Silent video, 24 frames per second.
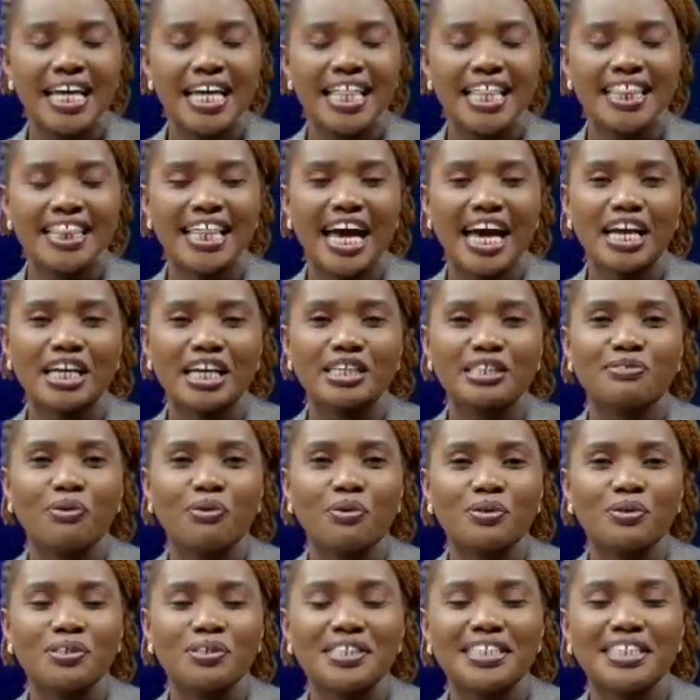Thanks
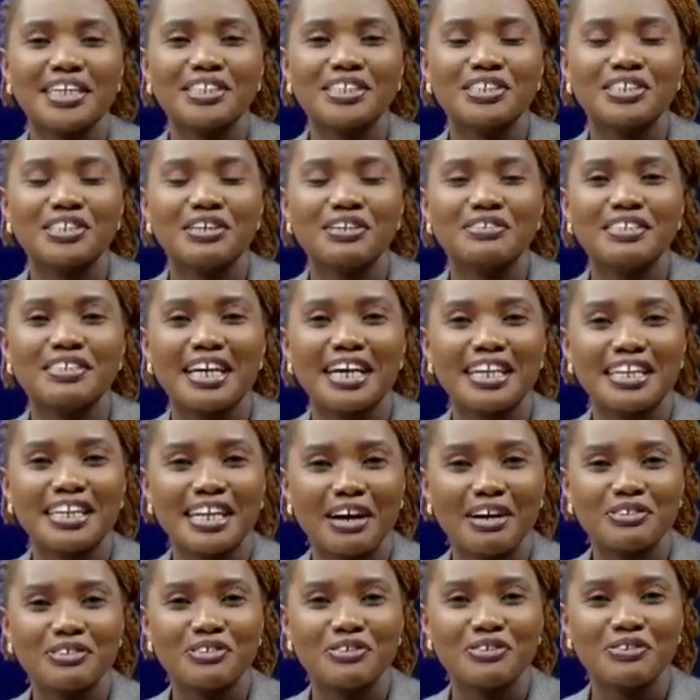for staying tuned, and
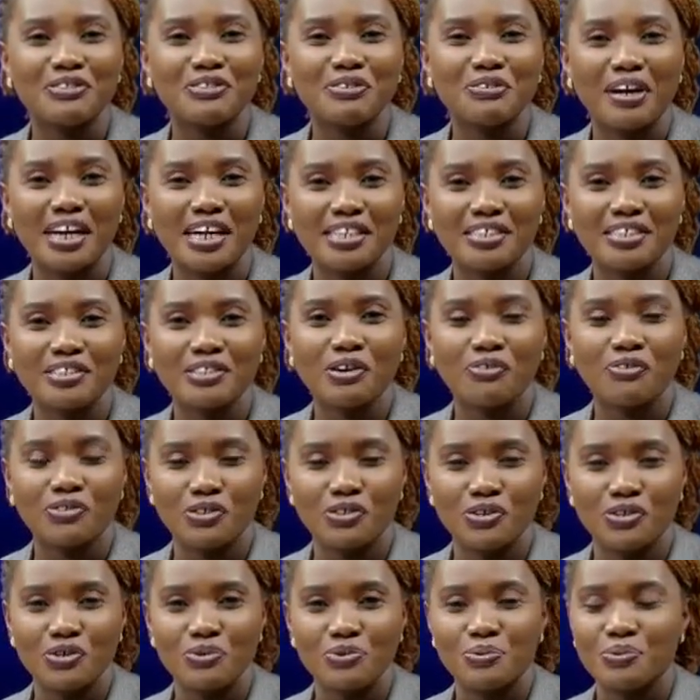now to the rest of the
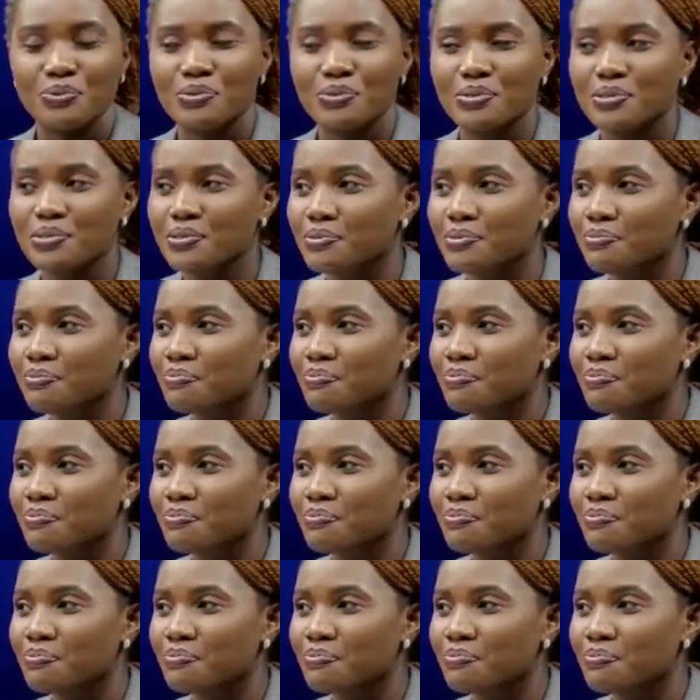news.